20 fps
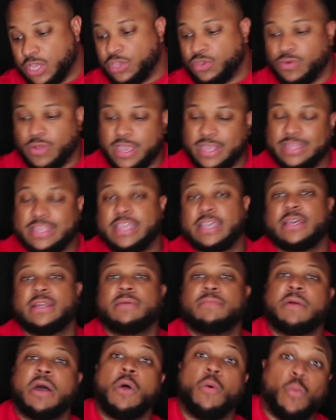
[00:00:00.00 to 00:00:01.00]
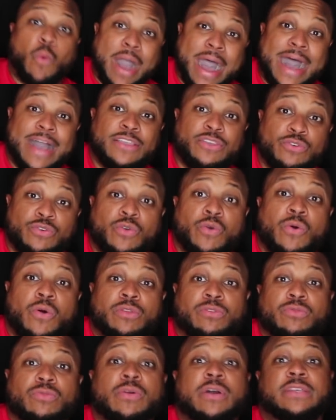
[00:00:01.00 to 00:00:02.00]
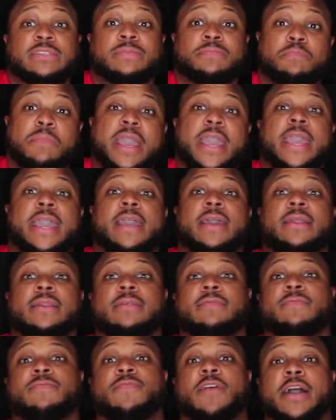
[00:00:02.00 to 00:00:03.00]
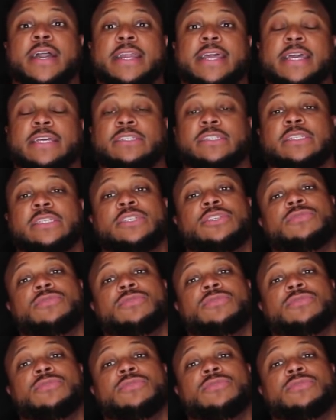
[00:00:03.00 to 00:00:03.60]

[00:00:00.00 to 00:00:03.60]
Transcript: you ain't thinking about why you going through as a man financially.